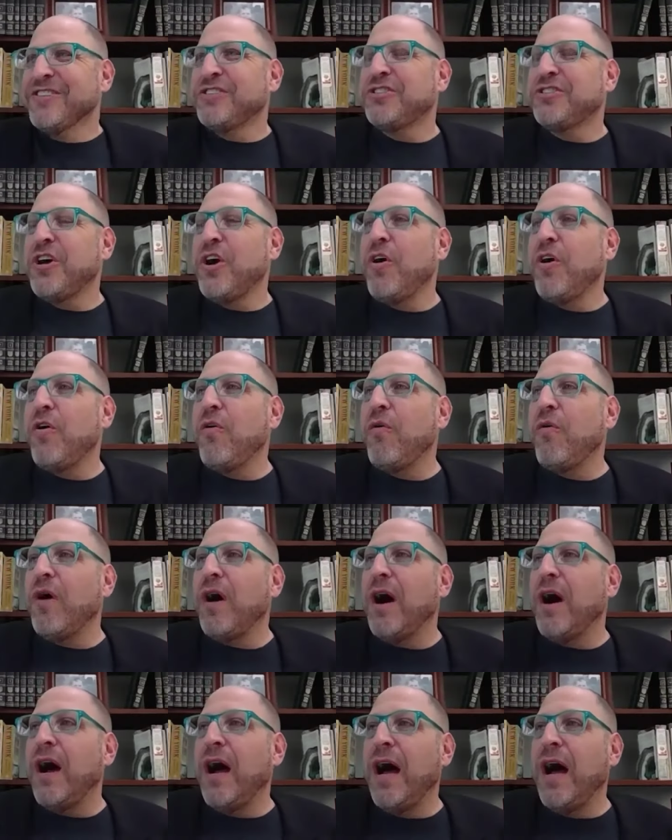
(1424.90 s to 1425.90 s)
So
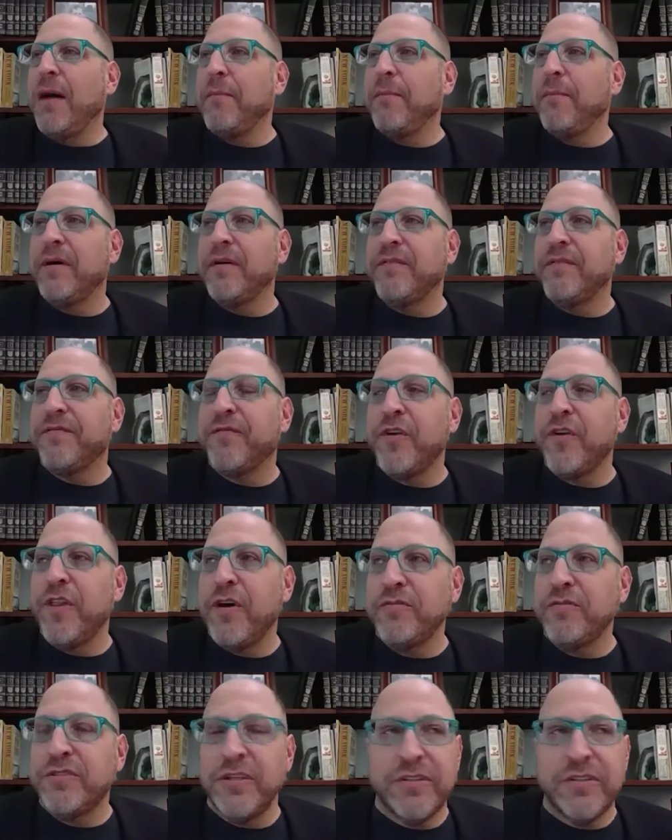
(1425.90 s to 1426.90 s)
for
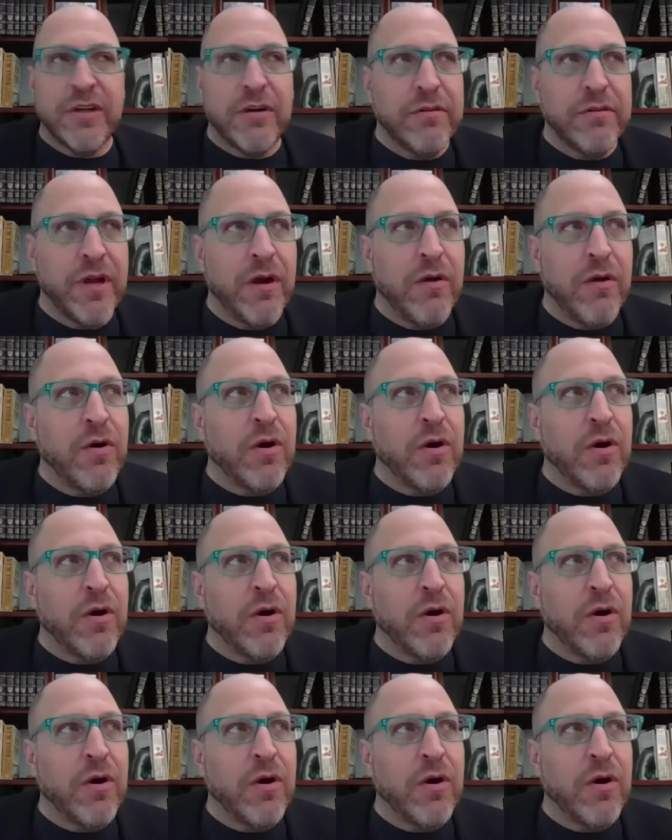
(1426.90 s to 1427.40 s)
those that don't know,